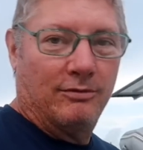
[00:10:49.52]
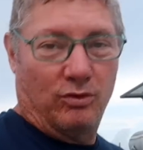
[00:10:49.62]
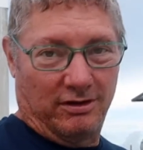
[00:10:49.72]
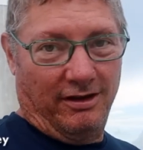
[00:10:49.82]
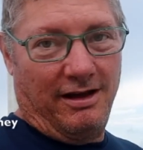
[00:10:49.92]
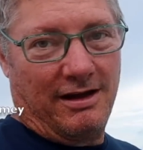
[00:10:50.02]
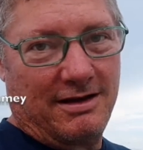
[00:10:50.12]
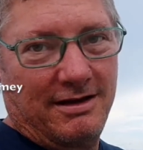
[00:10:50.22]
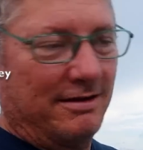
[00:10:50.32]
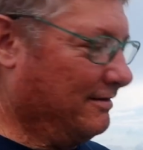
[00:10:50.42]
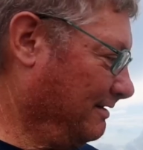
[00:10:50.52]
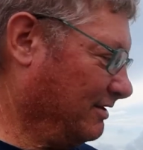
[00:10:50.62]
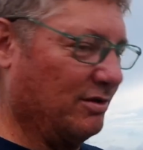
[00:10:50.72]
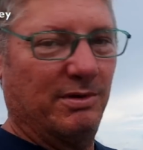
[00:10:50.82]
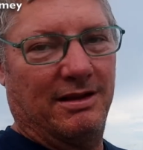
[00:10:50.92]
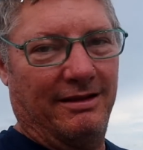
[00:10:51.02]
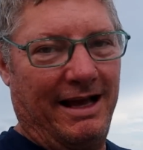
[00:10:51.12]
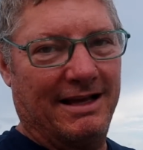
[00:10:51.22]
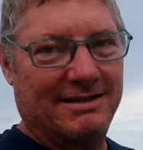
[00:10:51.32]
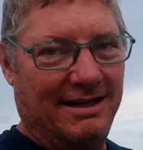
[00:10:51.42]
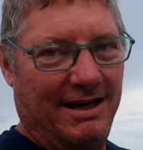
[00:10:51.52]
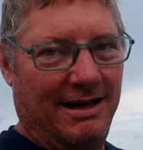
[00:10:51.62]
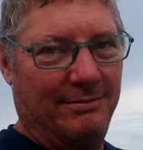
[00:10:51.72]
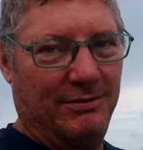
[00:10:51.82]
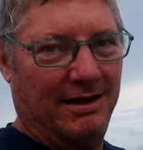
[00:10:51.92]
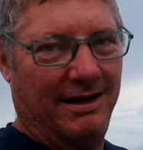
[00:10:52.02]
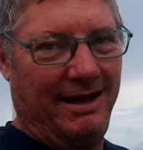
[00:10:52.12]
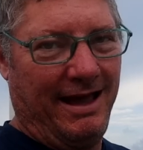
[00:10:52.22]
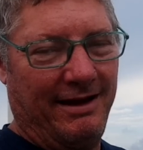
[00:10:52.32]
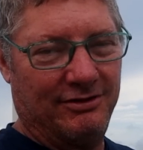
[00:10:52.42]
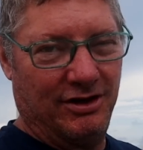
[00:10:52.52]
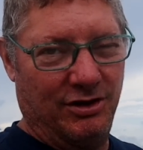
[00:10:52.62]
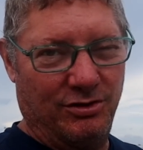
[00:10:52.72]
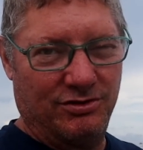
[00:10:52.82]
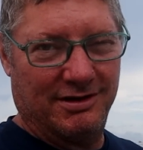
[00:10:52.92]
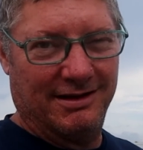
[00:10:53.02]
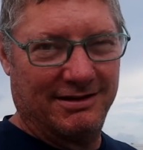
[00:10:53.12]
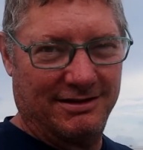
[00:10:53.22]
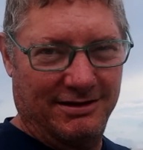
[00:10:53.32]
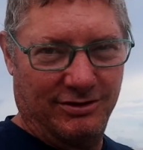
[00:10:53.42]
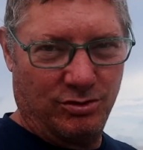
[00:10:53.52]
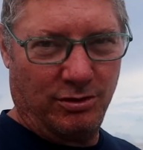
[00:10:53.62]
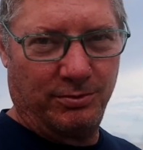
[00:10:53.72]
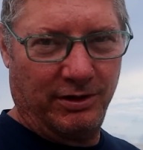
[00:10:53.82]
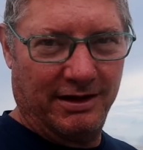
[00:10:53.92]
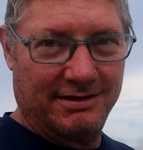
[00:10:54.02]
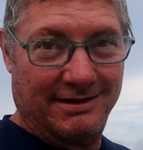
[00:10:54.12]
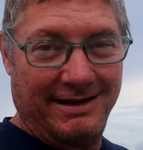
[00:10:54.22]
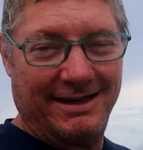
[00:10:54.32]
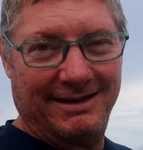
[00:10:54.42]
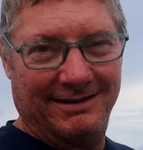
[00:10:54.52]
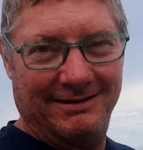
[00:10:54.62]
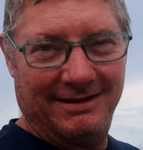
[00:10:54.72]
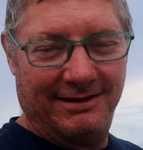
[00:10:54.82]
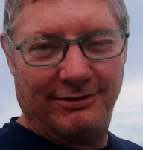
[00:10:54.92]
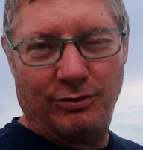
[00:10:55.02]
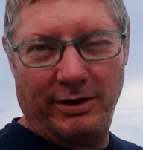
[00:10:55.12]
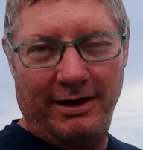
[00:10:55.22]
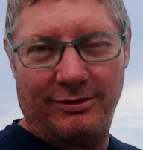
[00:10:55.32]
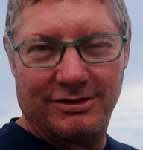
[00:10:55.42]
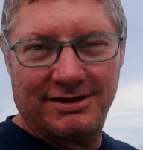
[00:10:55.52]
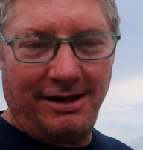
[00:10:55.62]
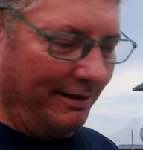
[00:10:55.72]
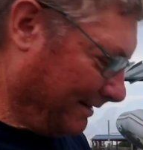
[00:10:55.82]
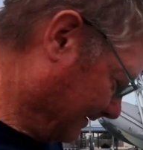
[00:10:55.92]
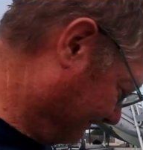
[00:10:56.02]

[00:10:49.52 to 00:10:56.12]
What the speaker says: With luck, this will be the last time that I have to use this drill press, and I can give it away or sell it.